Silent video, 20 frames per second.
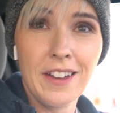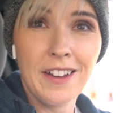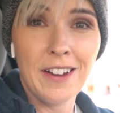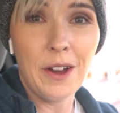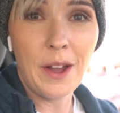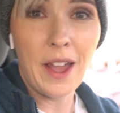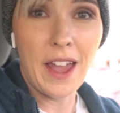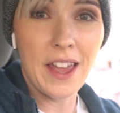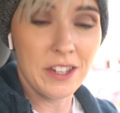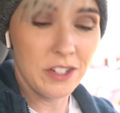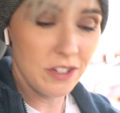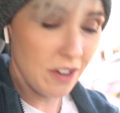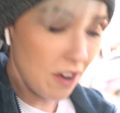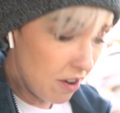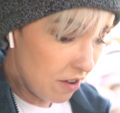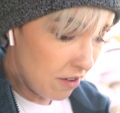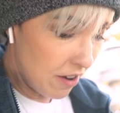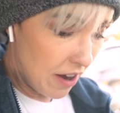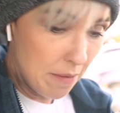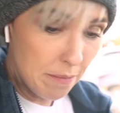Okay,
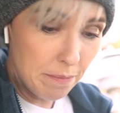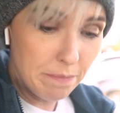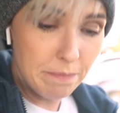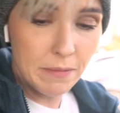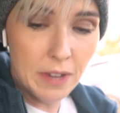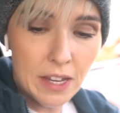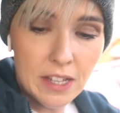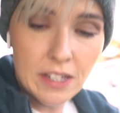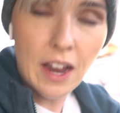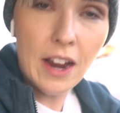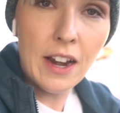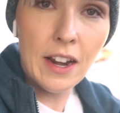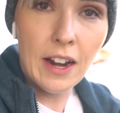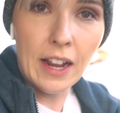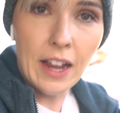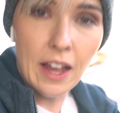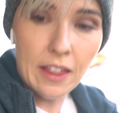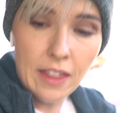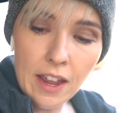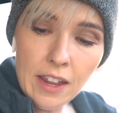so I'm excited.
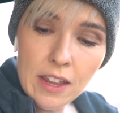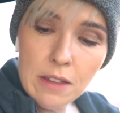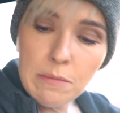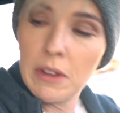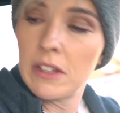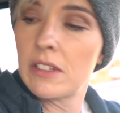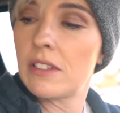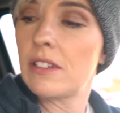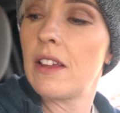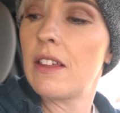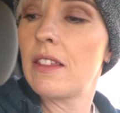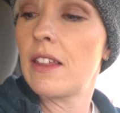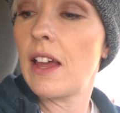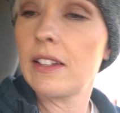I got that email sent.